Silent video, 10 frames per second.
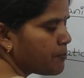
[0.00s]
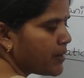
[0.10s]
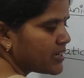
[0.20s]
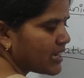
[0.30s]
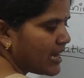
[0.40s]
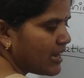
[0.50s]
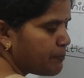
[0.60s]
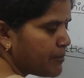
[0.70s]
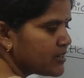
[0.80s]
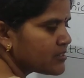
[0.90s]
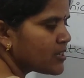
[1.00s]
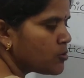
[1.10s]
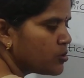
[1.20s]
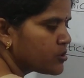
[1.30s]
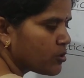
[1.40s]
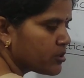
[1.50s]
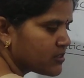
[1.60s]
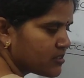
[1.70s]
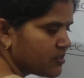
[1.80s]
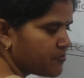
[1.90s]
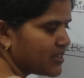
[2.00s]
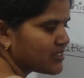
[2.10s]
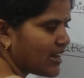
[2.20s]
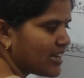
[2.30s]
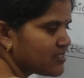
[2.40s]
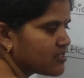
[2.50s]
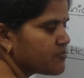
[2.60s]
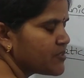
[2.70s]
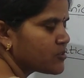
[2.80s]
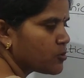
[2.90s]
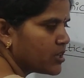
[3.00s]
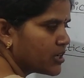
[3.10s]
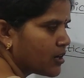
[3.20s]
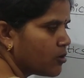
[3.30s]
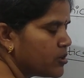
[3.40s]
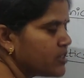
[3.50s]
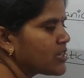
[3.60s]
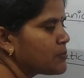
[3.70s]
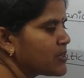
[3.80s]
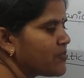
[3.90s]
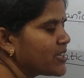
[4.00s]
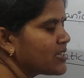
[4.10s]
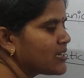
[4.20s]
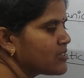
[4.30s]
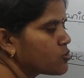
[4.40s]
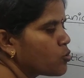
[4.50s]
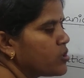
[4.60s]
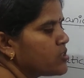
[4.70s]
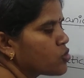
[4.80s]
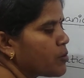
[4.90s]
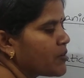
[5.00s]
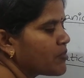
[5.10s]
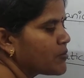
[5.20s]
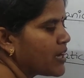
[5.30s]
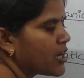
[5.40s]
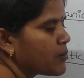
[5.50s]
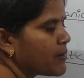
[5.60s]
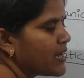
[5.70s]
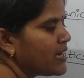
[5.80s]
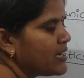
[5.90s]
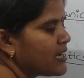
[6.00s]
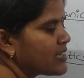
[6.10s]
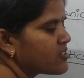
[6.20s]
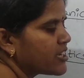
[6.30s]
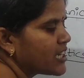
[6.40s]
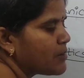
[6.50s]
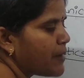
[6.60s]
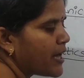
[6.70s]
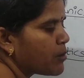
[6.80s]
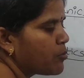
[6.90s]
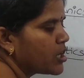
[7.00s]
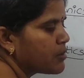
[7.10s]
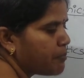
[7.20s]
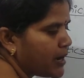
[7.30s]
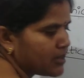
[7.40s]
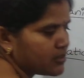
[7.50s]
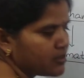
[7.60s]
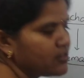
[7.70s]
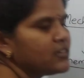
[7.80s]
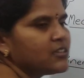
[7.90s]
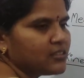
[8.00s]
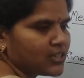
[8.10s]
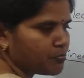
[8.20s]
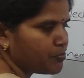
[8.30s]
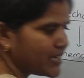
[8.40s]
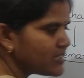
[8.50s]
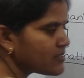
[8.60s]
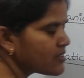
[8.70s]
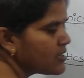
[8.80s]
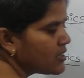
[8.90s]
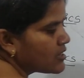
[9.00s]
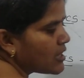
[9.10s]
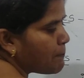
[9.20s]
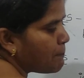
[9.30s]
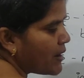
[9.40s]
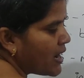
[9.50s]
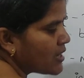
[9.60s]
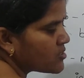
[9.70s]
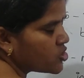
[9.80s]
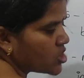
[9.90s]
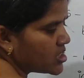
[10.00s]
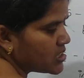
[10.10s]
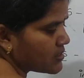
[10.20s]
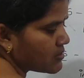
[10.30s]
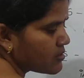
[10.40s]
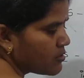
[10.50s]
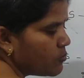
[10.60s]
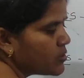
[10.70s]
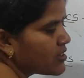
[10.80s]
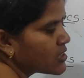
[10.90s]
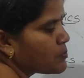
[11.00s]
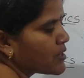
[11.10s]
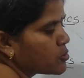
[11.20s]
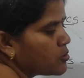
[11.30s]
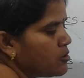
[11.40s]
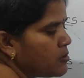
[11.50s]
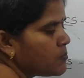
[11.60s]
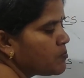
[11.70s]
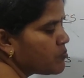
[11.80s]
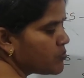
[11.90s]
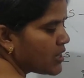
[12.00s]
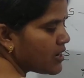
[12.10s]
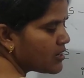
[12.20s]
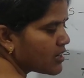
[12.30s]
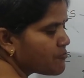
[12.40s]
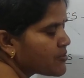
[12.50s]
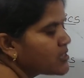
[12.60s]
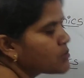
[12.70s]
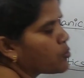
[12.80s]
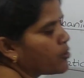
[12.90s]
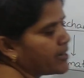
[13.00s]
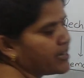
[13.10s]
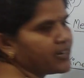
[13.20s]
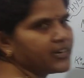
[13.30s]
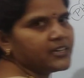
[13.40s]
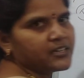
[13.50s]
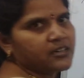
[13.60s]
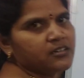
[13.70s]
But a person who is on the surface, land surface on the ground, is observing that a stone is dropping from the aeroplane and it has taken a parabolic path. That means the path changes with respect to the reference point.